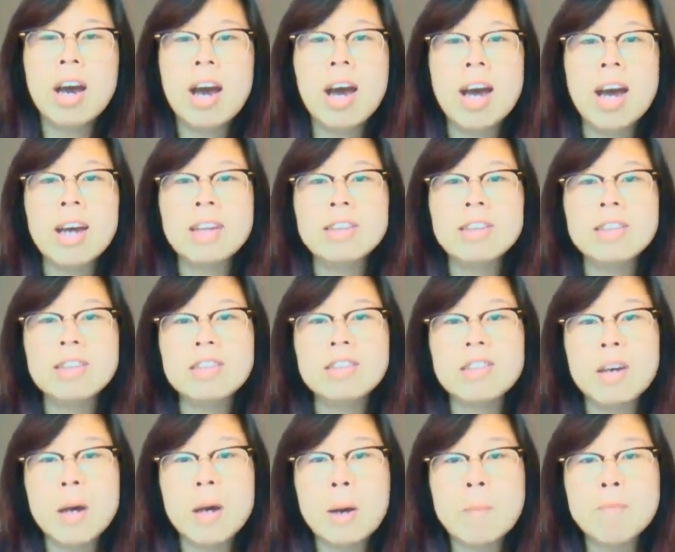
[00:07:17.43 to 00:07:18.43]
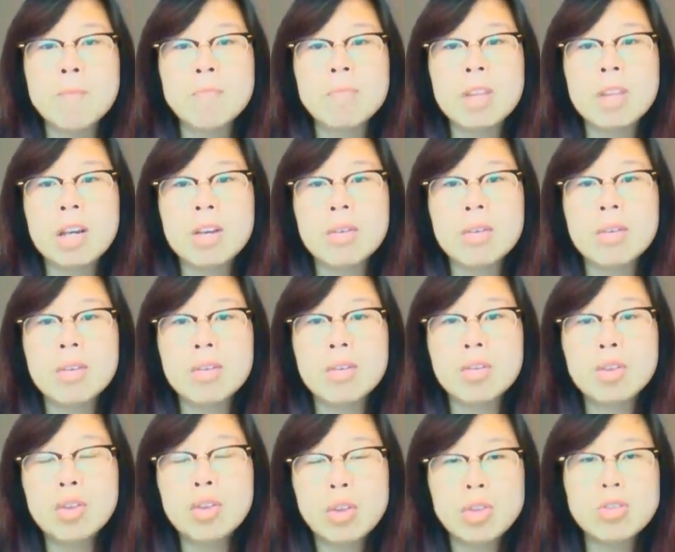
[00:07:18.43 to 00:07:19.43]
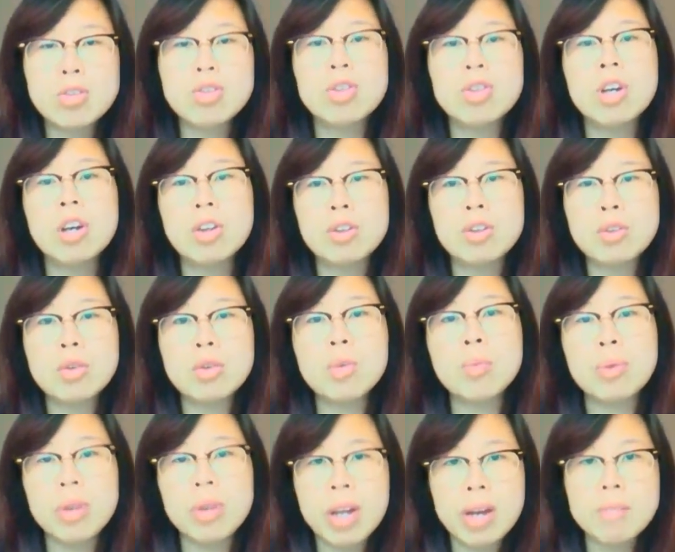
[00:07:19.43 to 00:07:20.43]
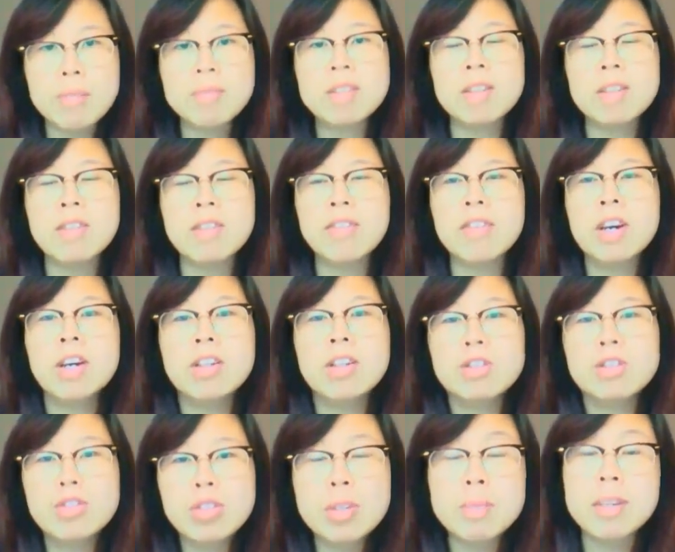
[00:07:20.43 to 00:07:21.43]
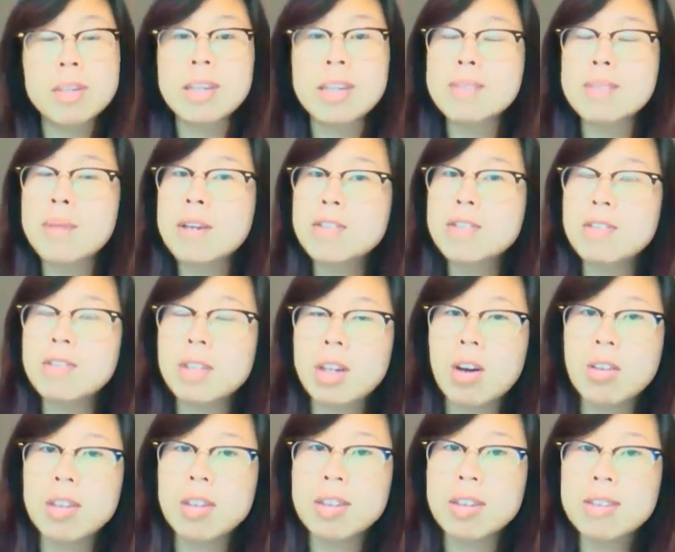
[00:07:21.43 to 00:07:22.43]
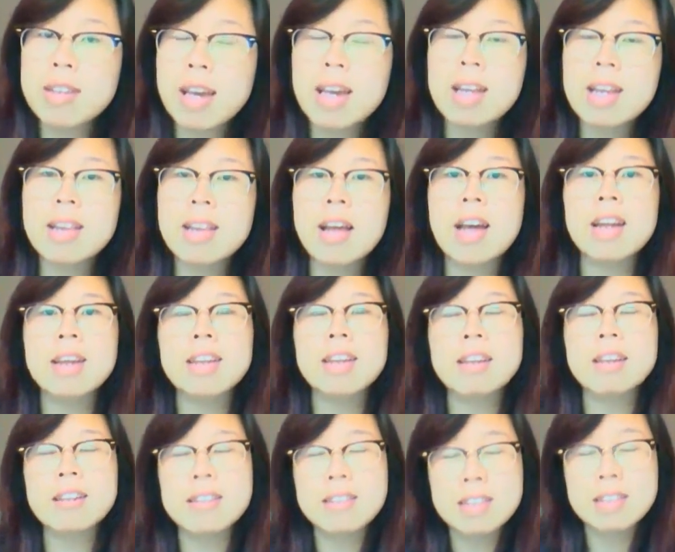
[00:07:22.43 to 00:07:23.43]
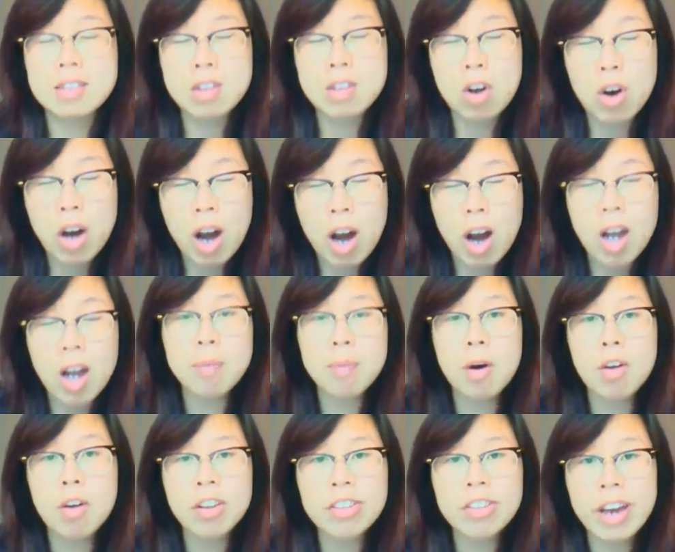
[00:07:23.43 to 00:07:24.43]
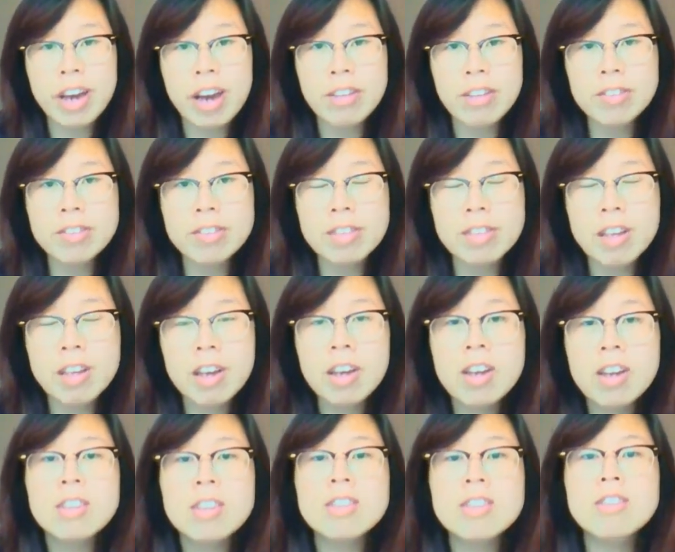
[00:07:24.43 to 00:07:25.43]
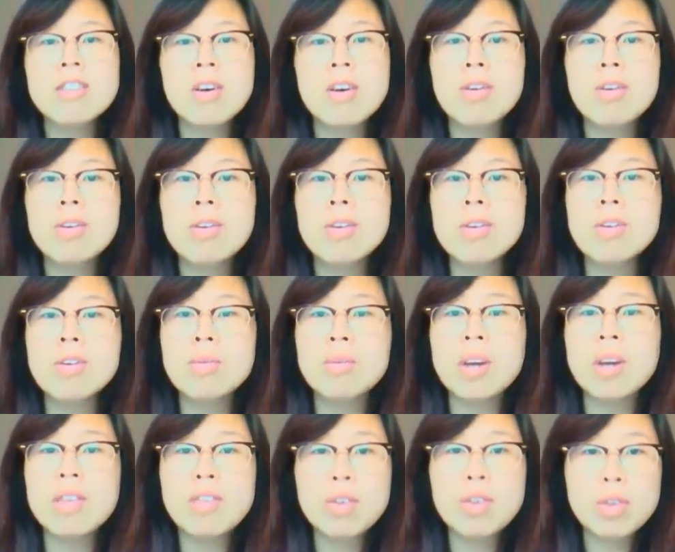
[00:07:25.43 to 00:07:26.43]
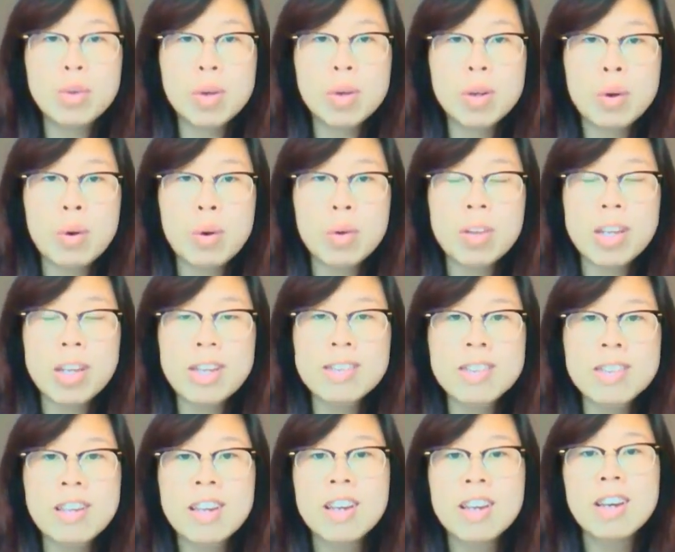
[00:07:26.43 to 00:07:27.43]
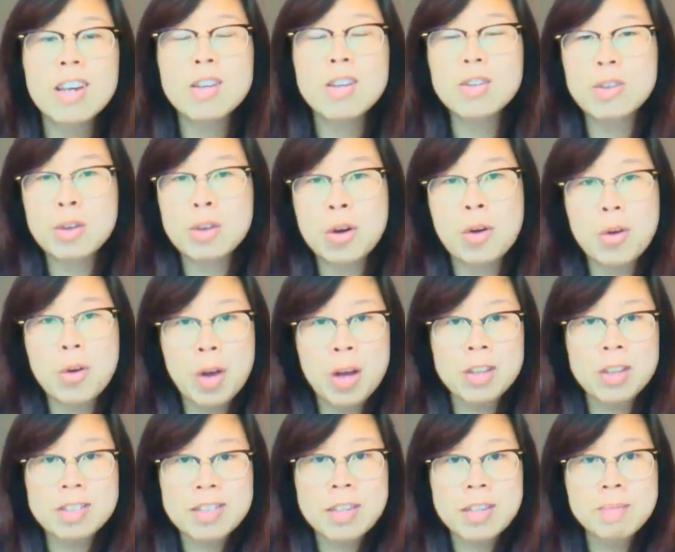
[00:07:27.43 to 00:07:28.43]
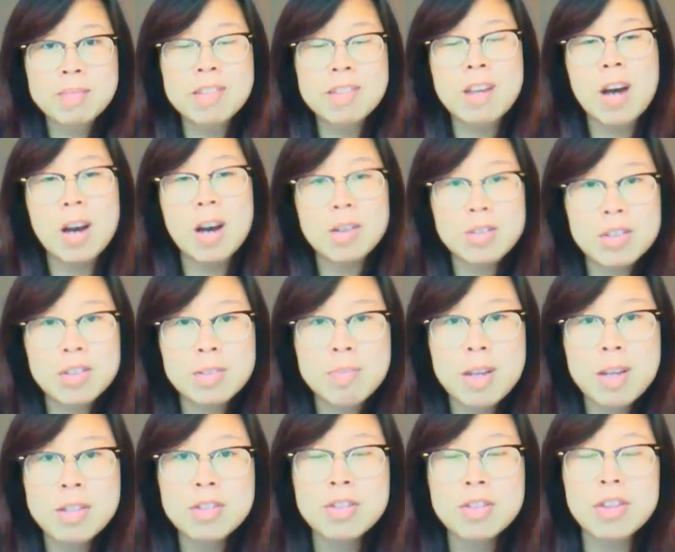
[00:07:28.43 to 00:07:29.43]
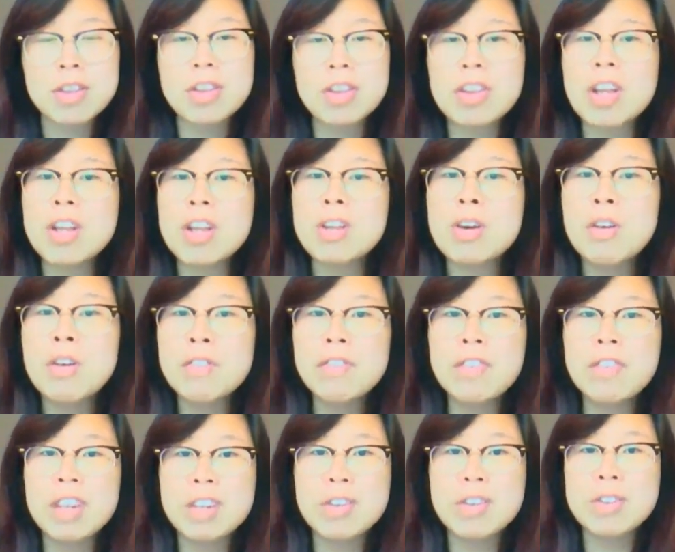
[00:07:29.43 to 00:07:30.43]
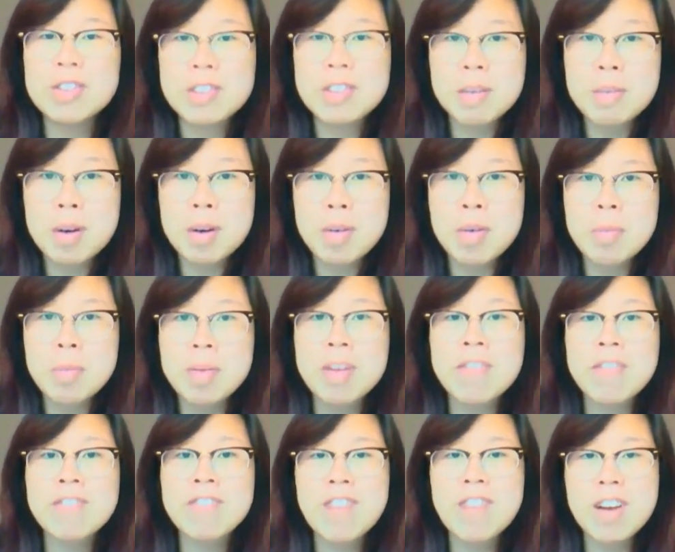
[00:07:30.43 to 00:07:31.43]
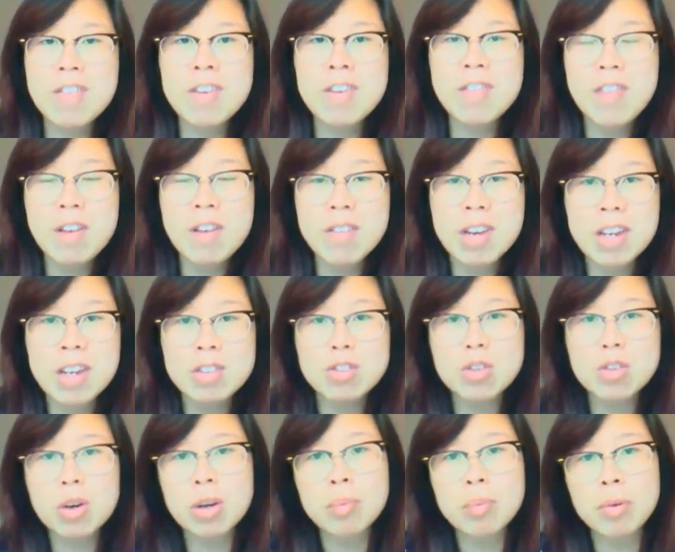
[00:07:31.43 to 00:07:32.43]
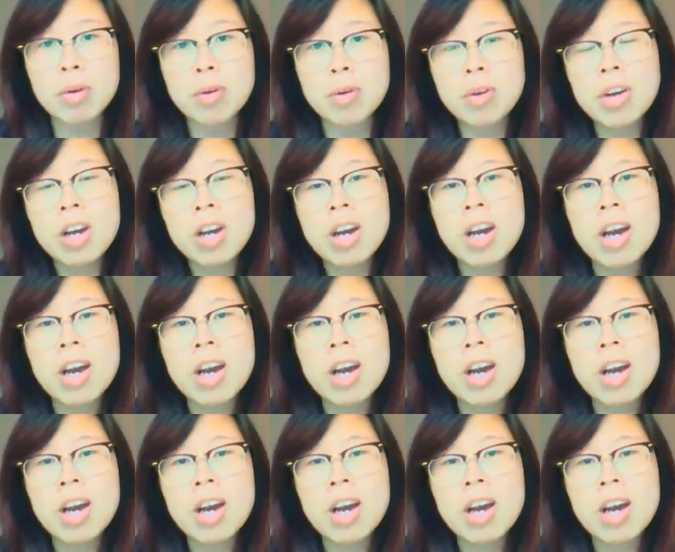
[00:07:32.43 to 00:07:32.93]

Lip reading: And good to kind of do a preemptive treatment, especially on a day that has got high pollen counts. So if you're doing all these tips that I just mentioned, then hopefully your summer will be very, very enjoyable.